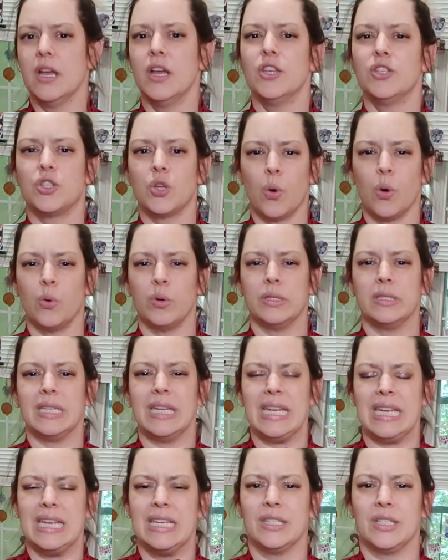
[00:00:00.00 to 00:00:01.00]
so it was
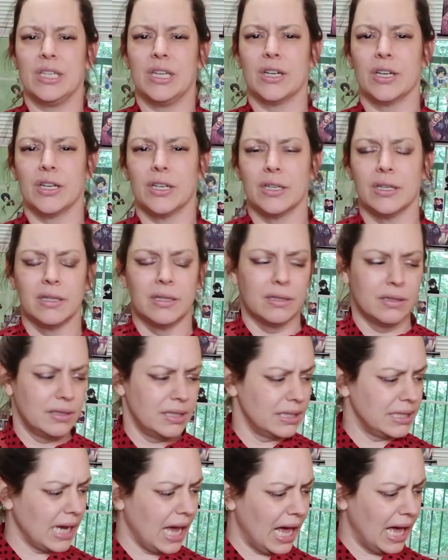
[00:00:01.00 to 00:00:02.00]
easier
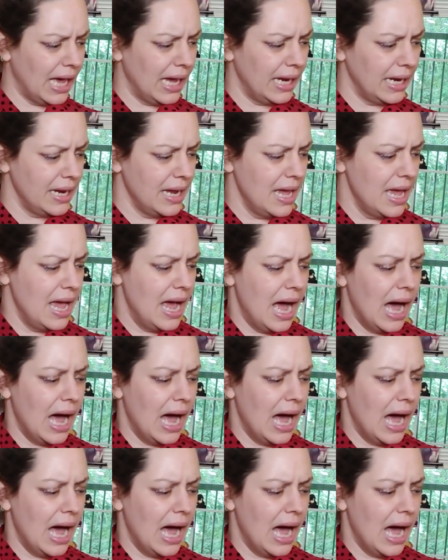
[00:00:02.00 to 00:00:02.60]
to tie.